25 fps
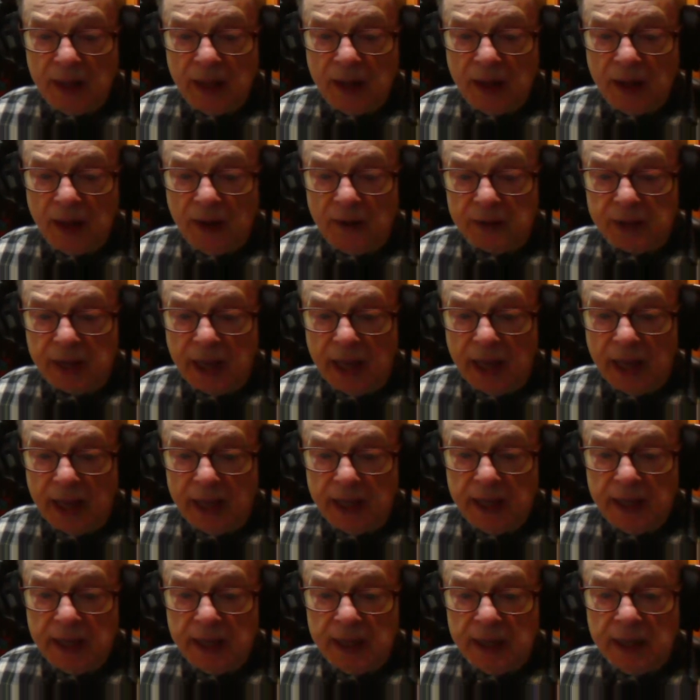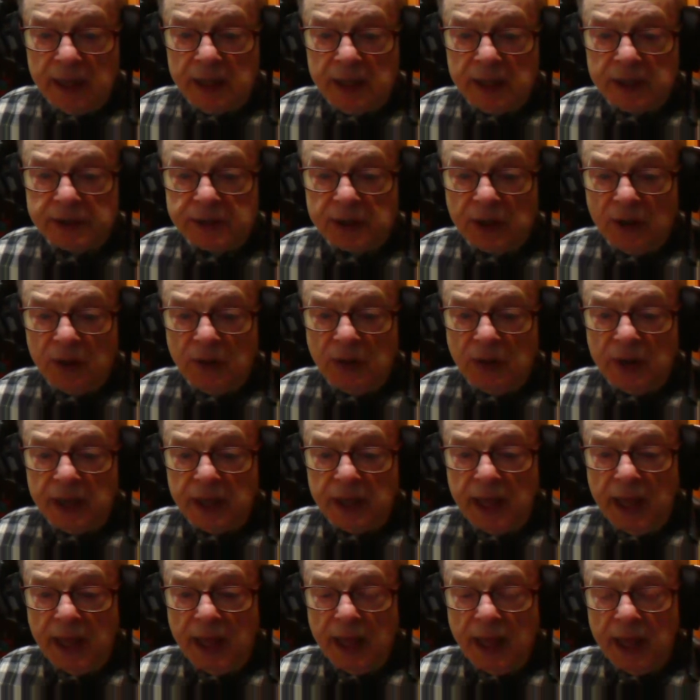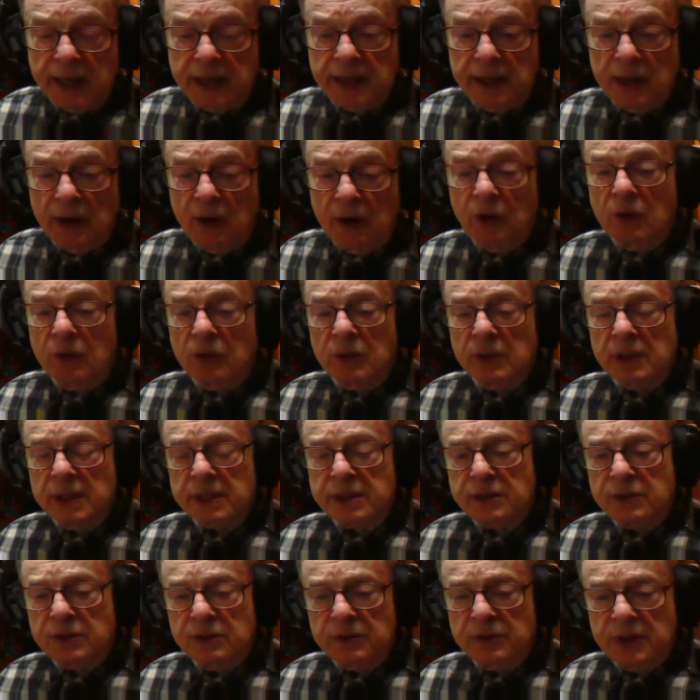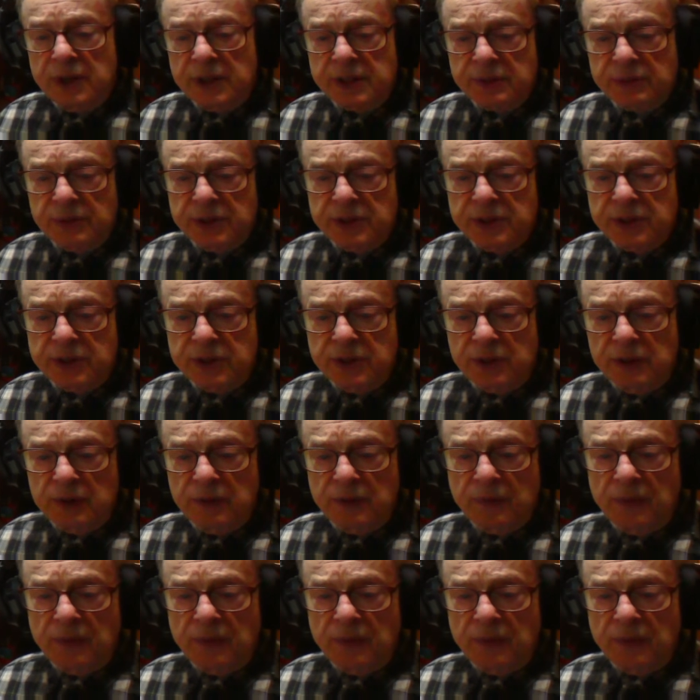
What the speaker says: Okay, so again, let's do this one too.